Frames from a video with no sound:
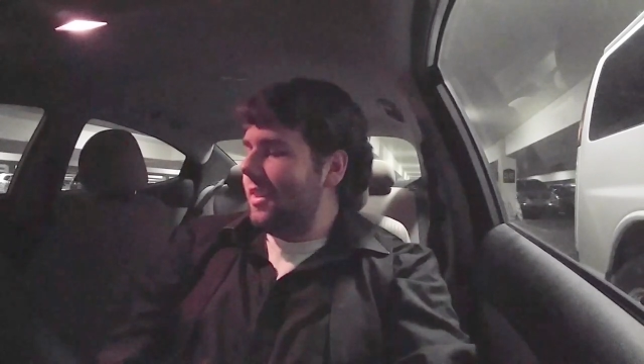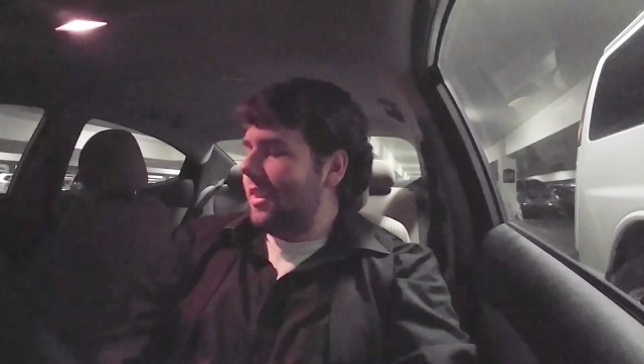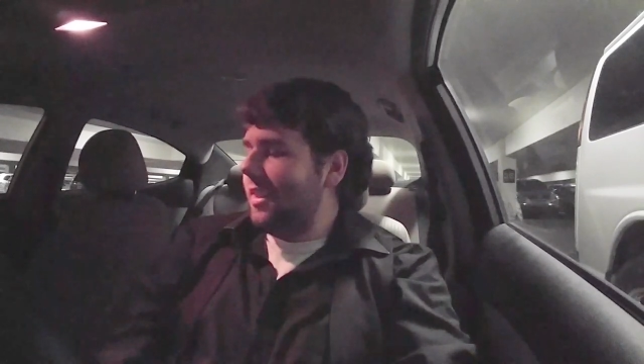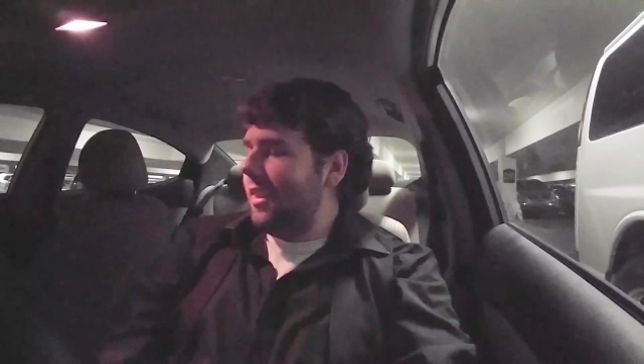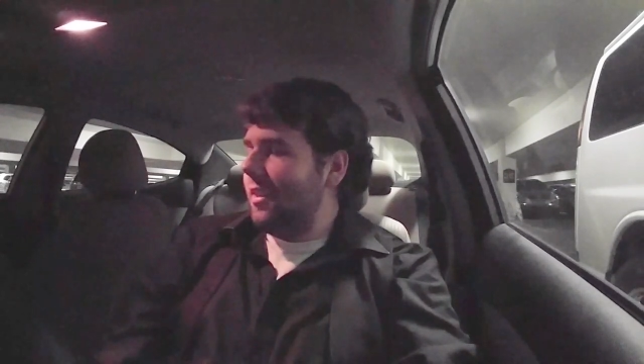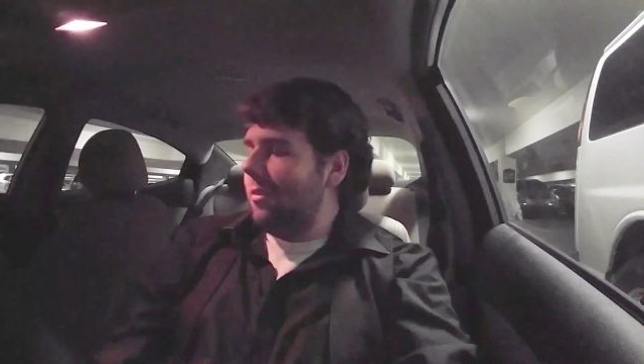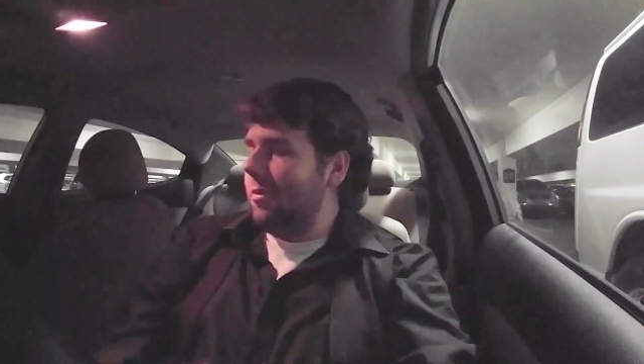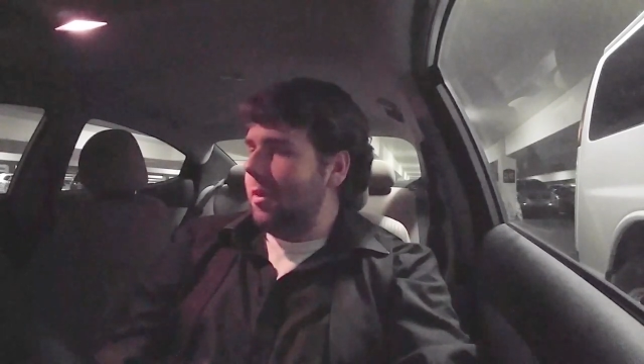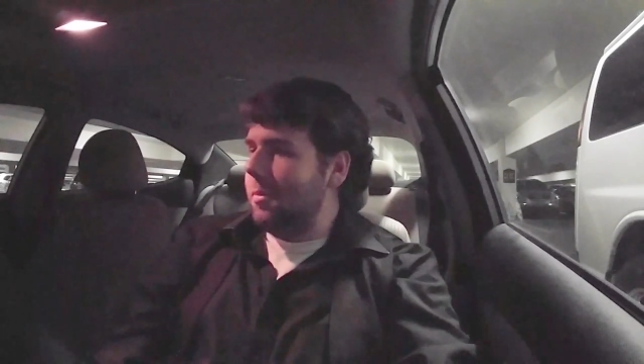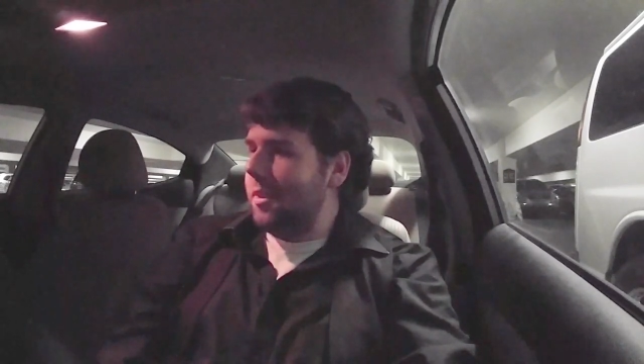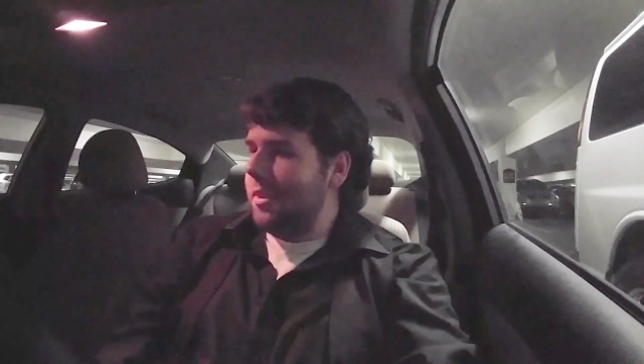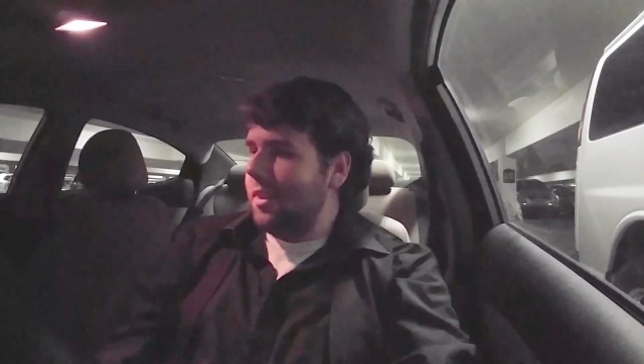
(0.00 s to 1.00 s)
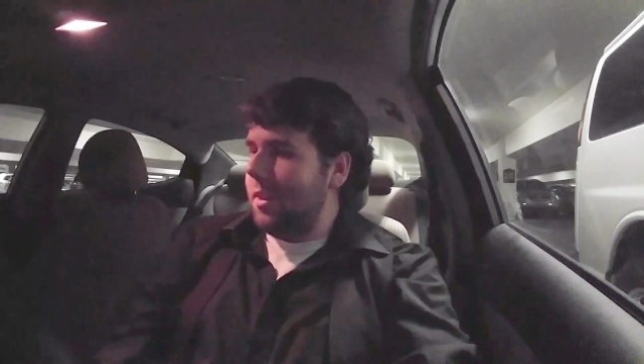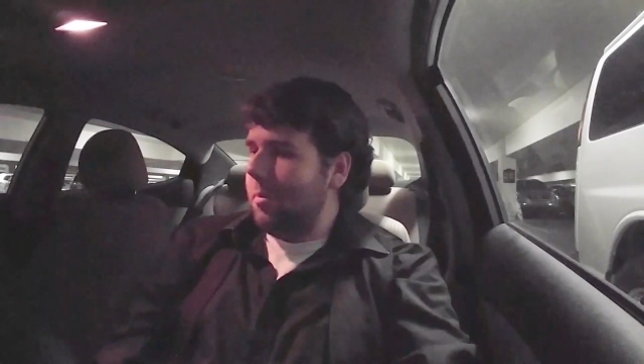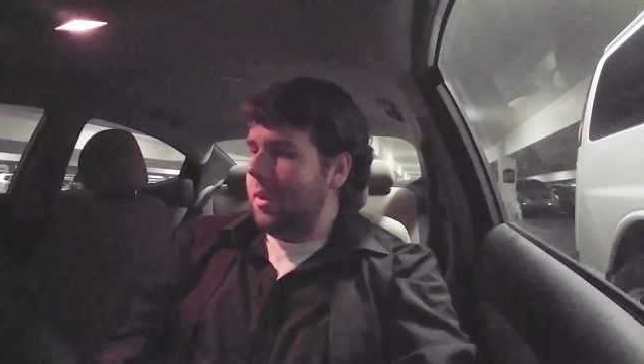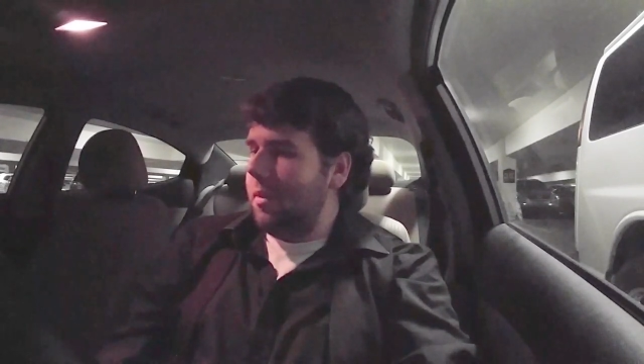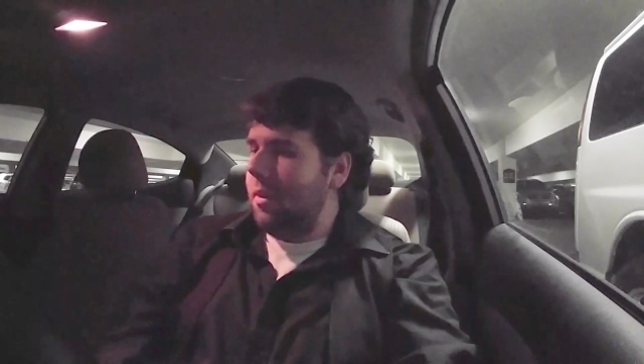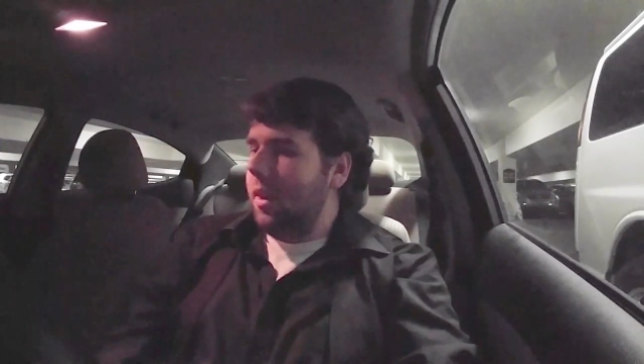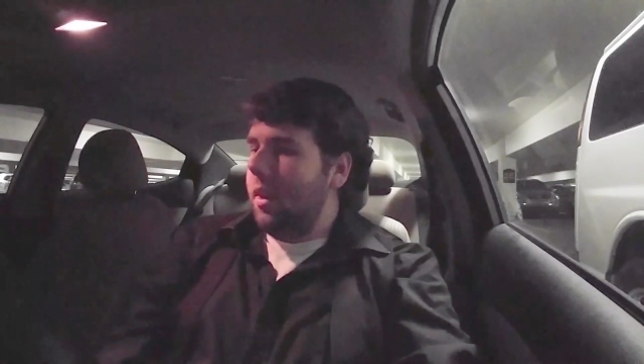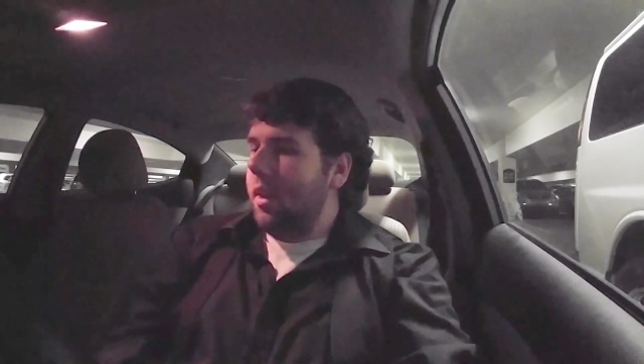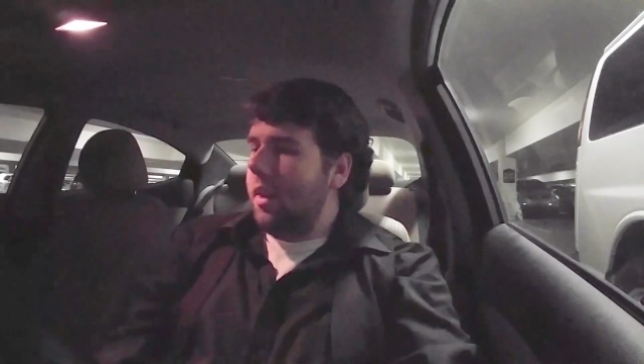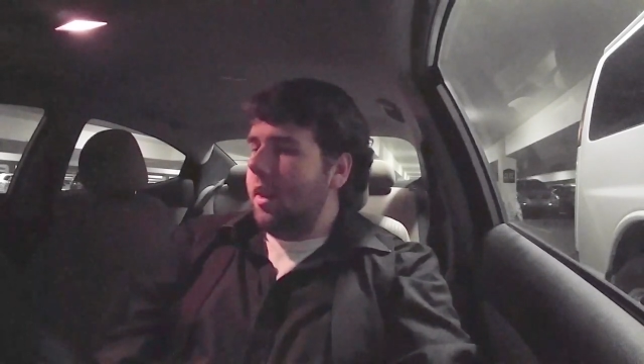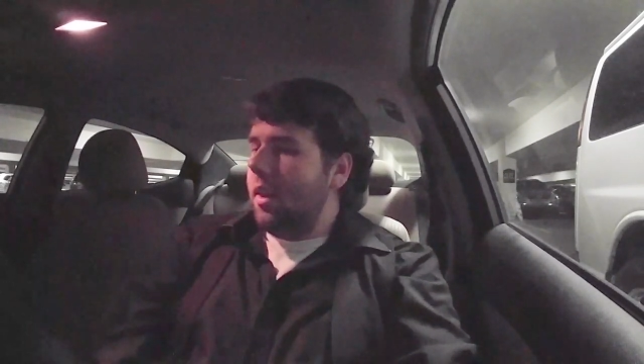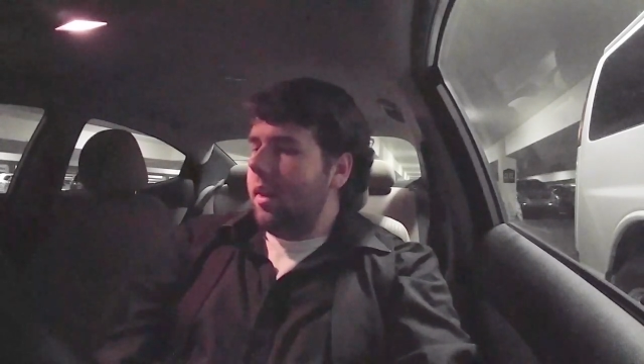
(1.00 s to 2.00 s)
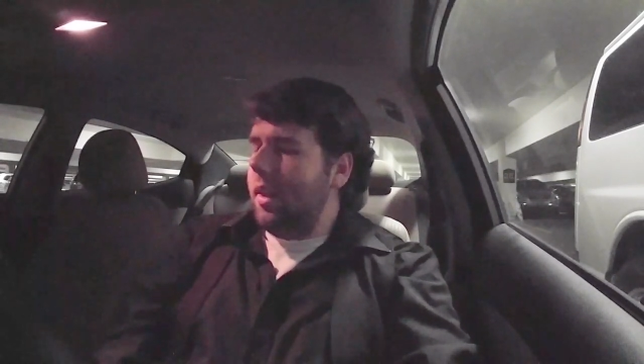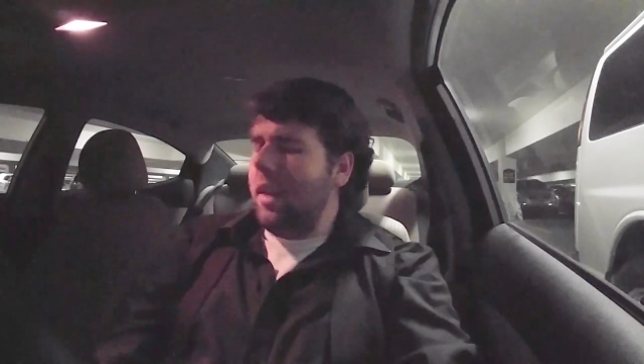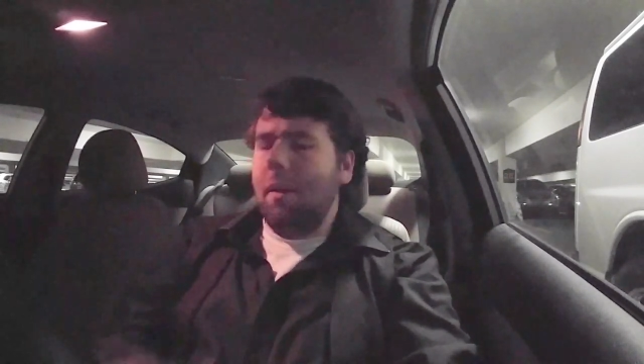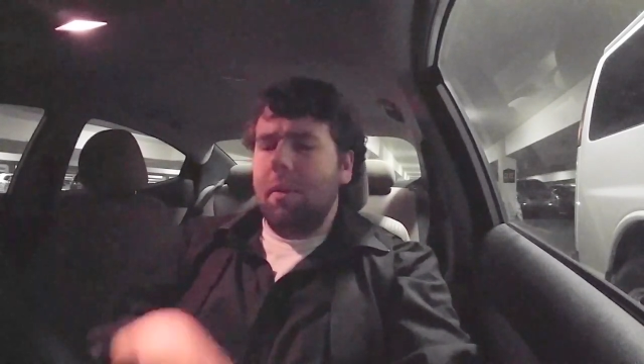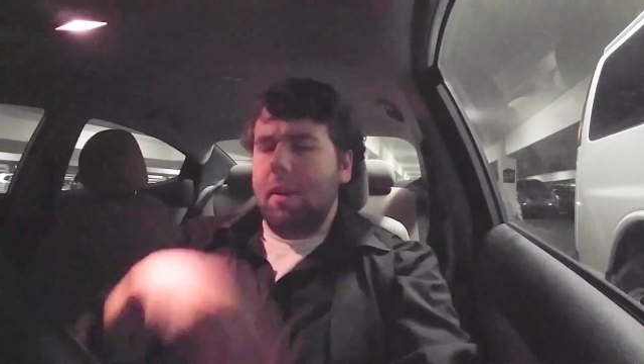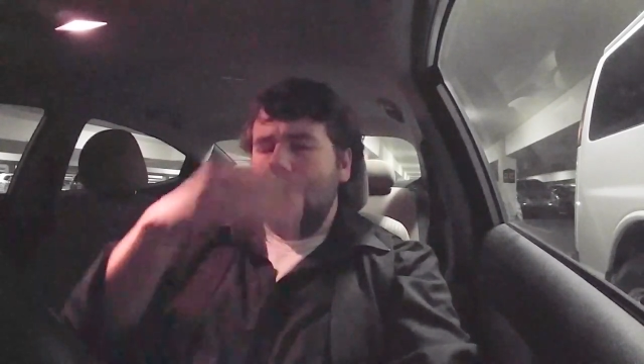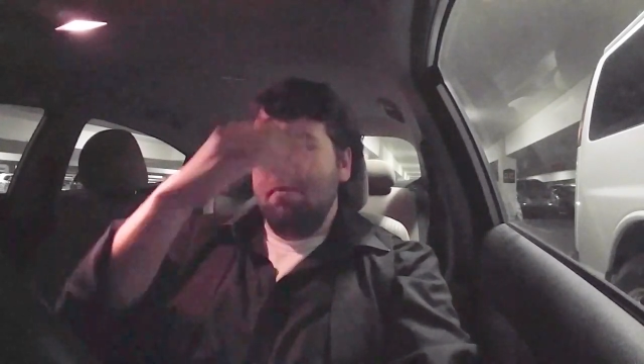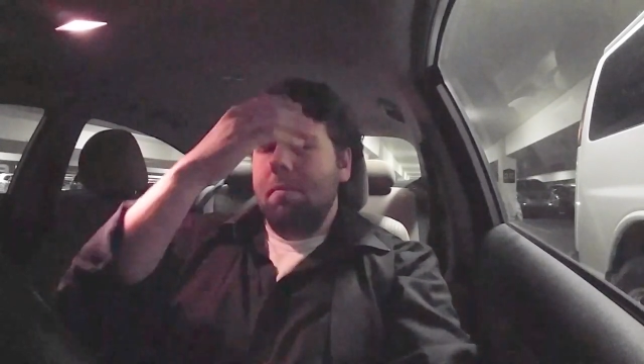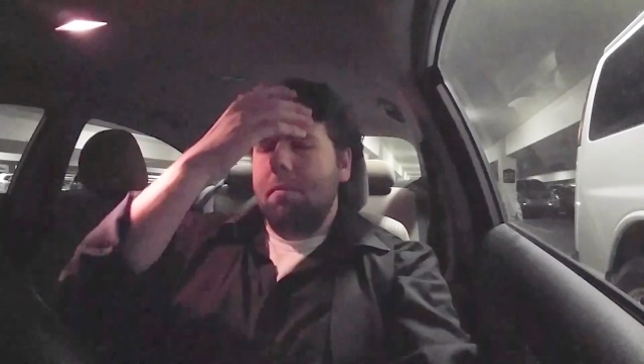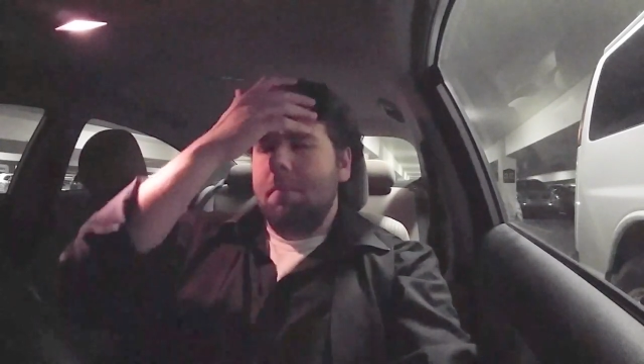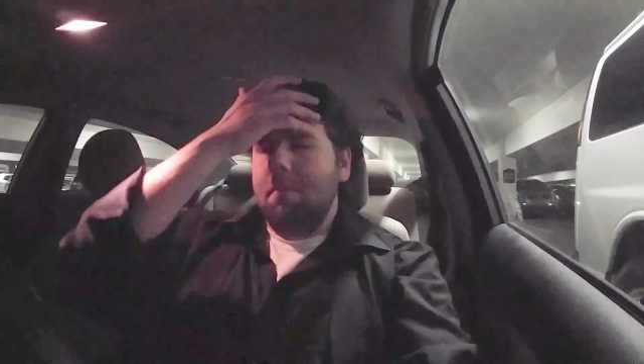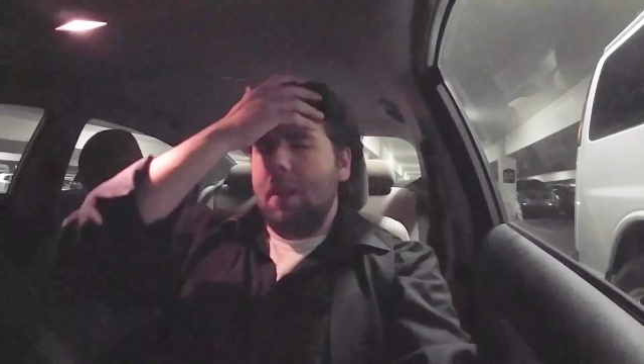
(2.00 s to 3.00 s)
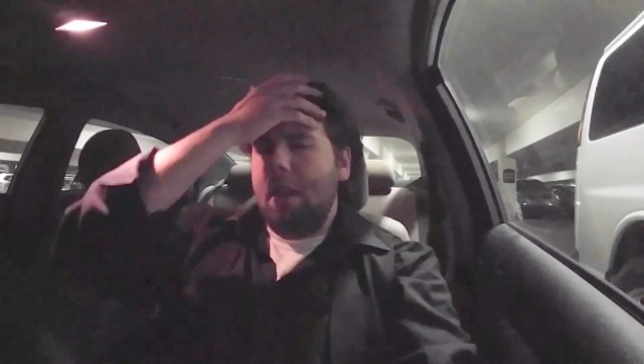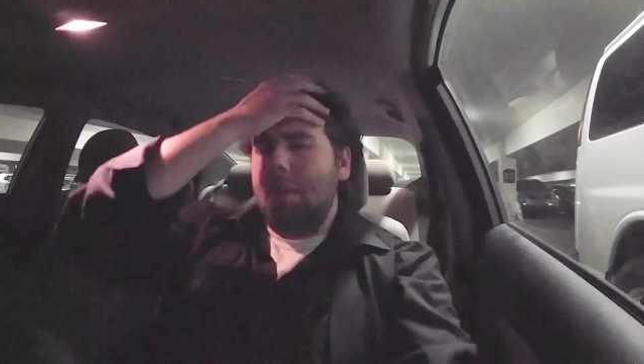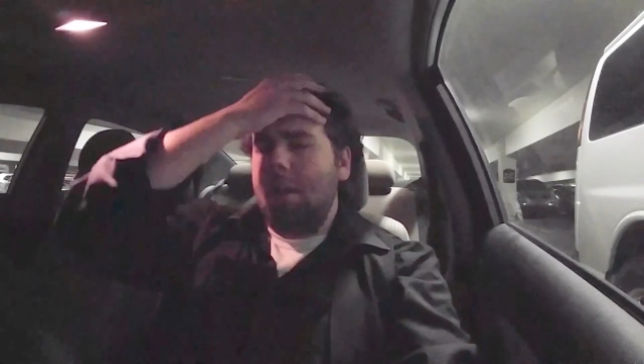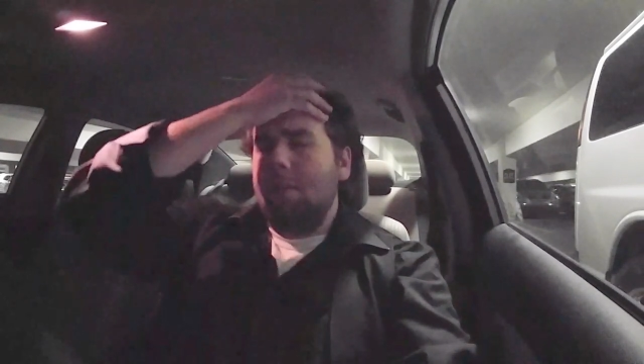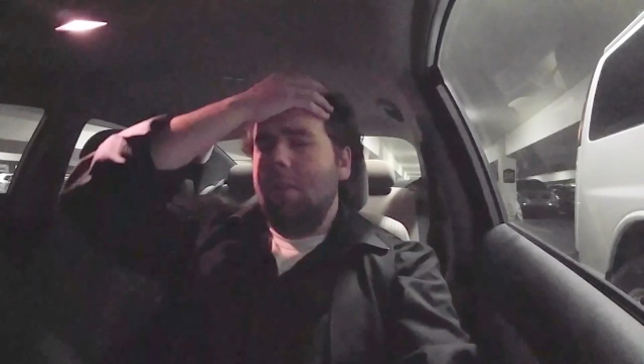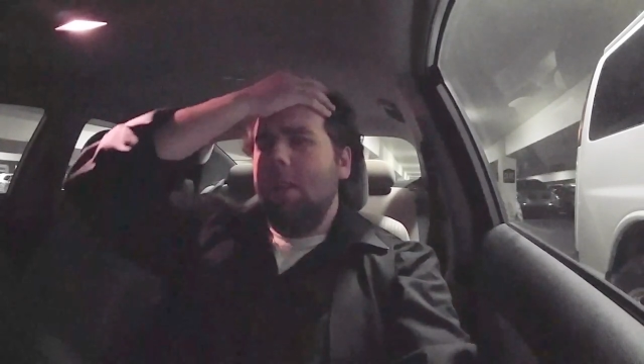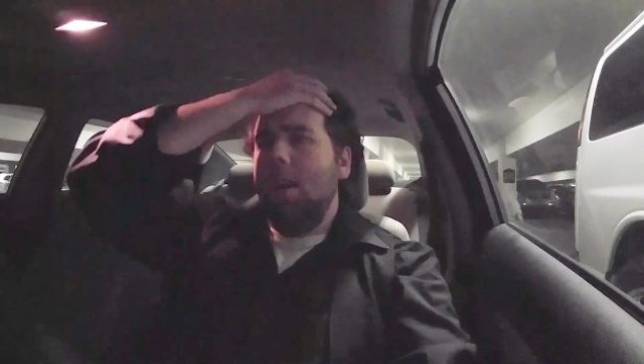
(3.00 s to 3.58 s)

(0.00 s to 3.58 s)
like the other films I saw but uh, anyway anyway